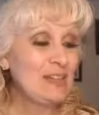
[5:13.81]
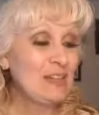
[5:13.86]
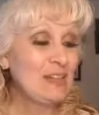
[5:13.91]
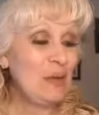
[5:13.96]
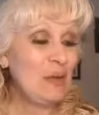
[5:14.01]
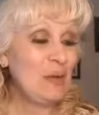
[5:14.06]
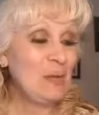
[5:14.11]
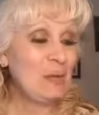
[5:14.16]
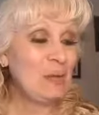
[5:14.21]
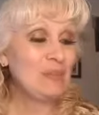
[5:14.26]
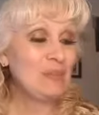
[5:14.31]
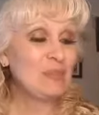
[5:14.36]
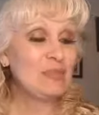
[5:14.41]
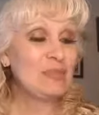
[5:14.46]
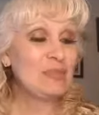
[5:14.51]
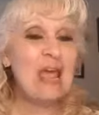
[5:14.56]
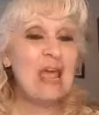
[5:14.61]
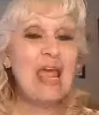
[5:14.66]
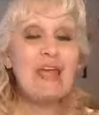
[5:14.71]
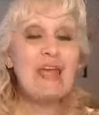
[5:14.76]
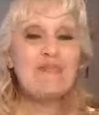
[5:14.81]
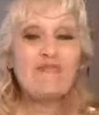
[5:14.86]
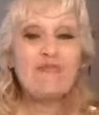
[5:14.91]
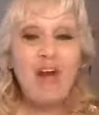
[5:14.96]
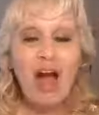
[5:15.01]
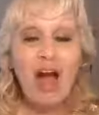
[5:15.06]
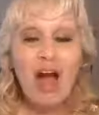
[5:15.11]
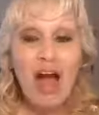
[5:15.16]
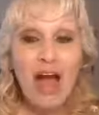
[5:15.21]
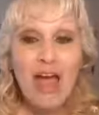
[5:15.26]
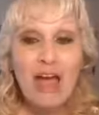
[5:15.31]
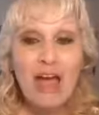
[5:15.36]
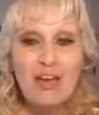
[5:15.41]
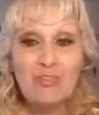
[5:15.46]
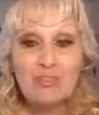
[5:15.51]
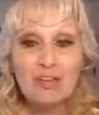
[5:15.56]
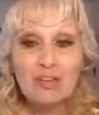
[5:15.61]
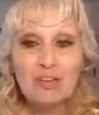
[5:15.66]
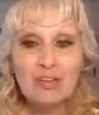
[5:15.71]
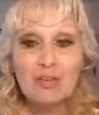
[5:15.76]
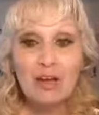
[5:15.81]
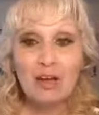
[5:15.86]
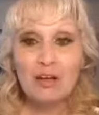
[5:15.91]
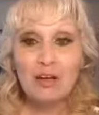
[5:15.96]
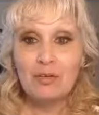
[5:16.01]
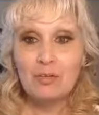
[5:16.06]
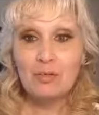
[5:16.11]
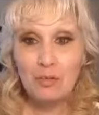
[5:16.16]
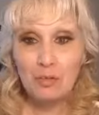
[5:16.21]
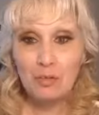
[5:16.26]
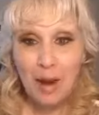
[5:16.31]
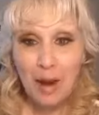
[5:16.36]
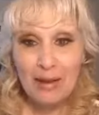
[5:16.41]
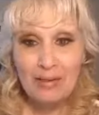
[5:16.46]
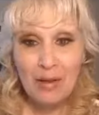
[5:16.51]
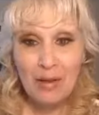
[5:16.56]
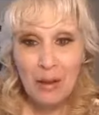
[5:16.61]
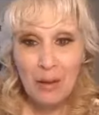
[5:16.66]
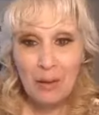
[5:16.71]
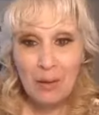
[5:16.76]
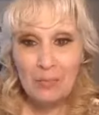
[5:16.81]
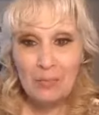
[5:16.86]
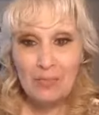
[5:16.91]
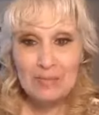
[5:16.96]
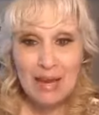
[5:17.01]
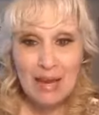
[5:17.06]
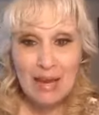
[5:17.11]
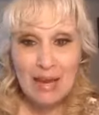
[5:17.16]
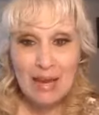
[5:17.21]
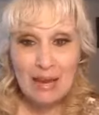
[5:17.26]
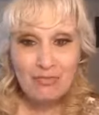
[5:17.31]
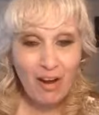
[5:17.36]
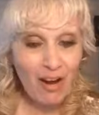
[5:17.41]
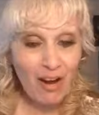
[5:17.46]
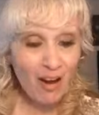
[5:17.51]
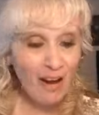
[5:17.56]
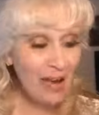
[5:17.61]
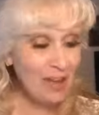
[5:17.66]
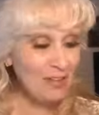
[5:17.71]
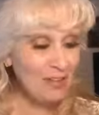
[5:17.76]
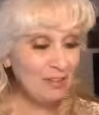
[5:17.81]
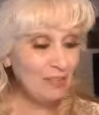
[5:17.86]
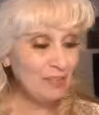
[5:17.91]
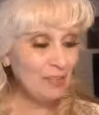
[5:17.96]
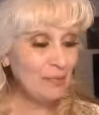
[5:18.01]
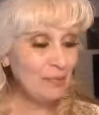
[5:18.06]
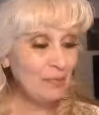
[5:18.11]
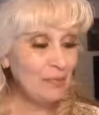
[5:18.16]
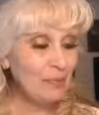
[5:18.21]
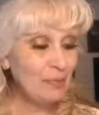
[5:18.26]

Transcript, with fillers: So, day five. I know, day five.